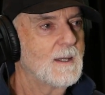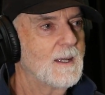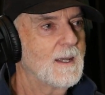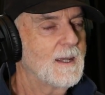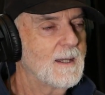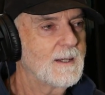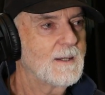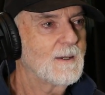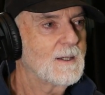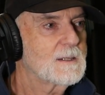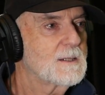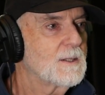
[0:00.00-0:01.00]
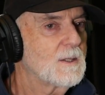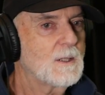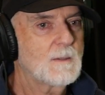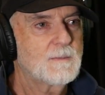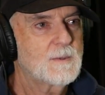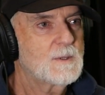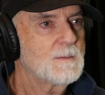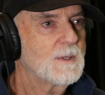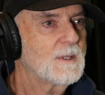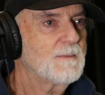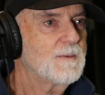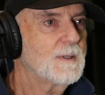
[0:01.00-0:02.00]
And I said, oh, do you
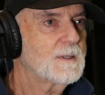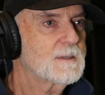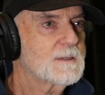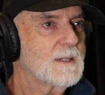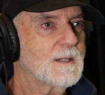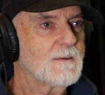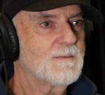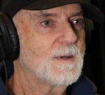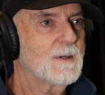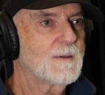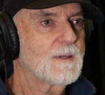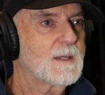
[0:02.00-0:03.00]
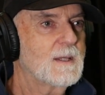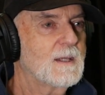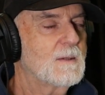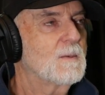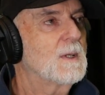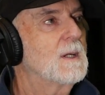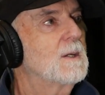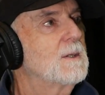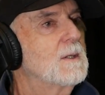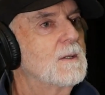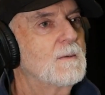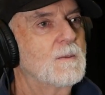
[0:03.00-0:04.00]
mind if I take a photo of the kid? Well,
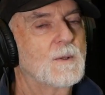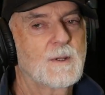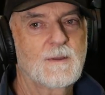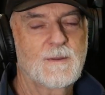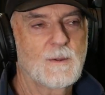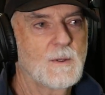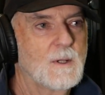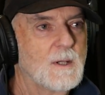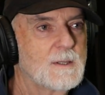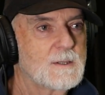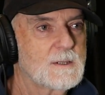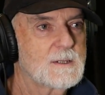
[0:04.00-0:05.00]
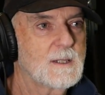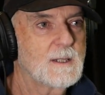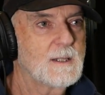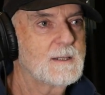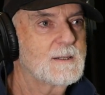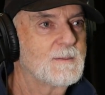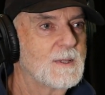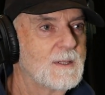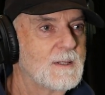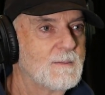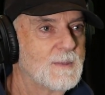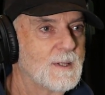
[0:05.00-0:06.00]
you would have thought I just said, here's $1
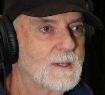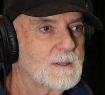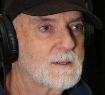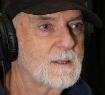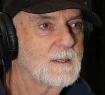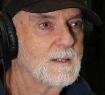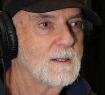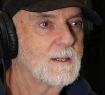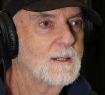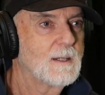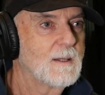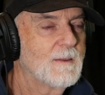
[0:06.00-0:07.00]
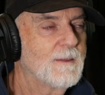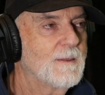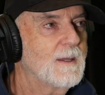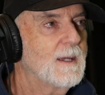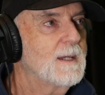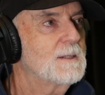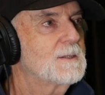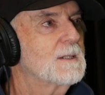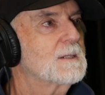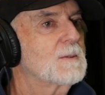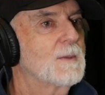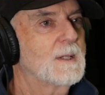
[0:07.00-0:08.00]
million. Mm-hmm. They
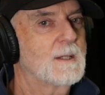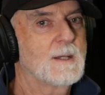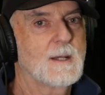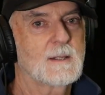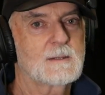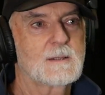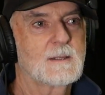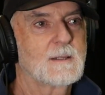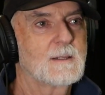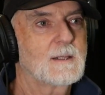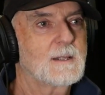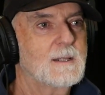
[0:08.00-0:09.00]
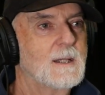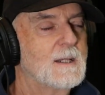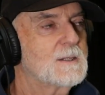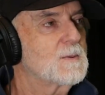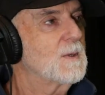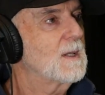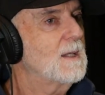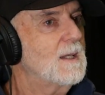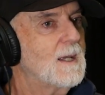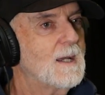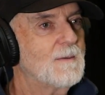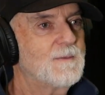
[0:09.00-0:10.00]
just went nuts. The kids were
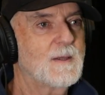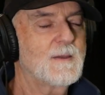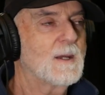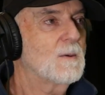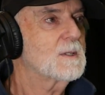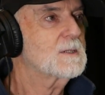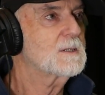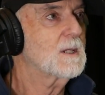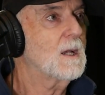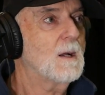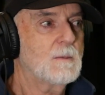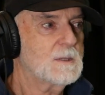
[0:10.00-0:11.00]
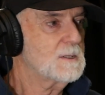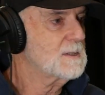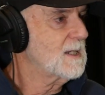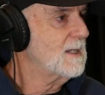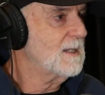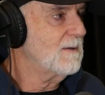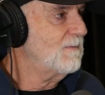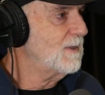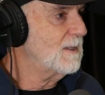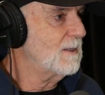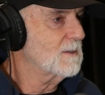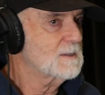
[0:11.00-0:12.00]
laughing. I was just taking a
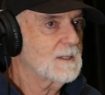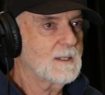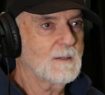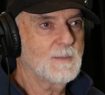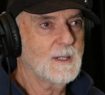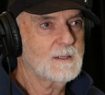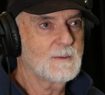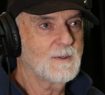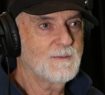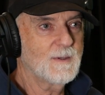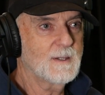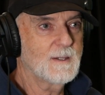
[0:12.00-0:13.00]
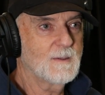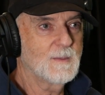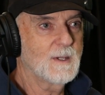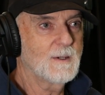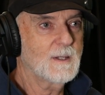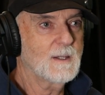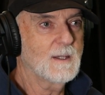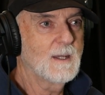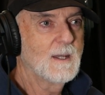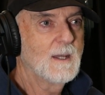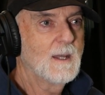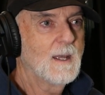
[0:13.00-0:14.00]
video and sending it back to my friend in America,
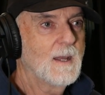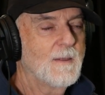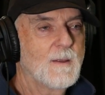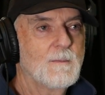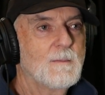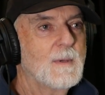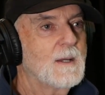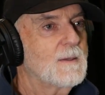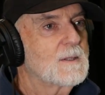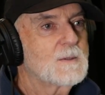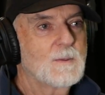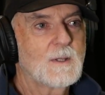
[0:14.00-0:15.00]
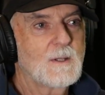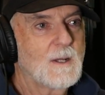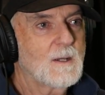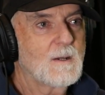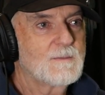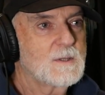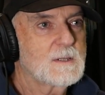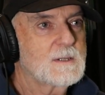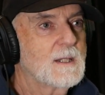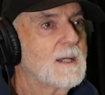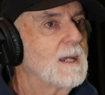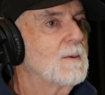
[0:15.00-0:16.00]
and the mothers were like, I've just
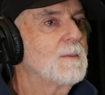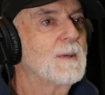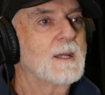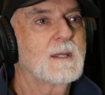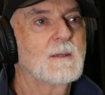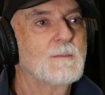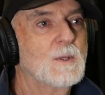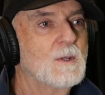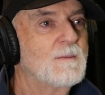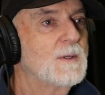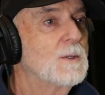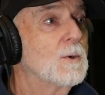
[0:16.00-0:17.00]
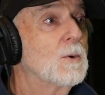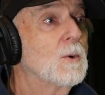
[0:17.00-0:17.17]
said, hey, we're making a movie. You're